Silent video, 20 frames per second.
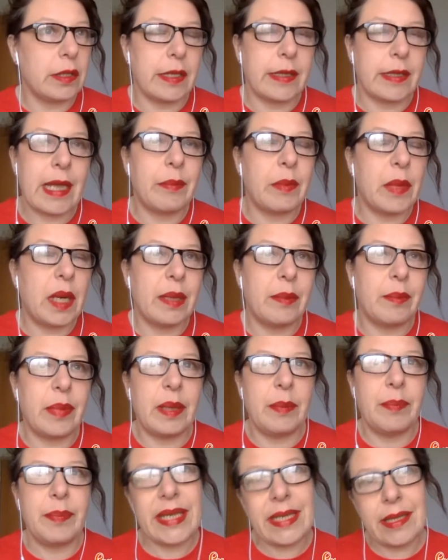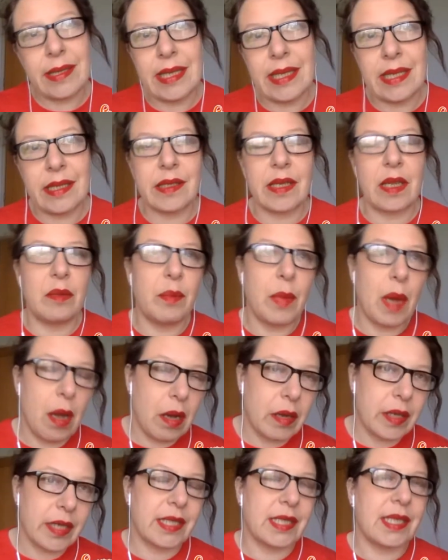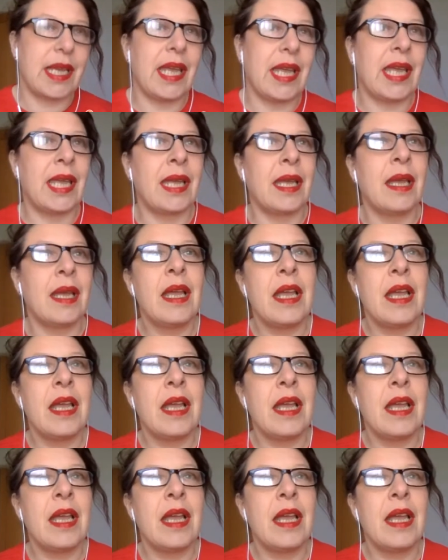and that might be business, so marketing,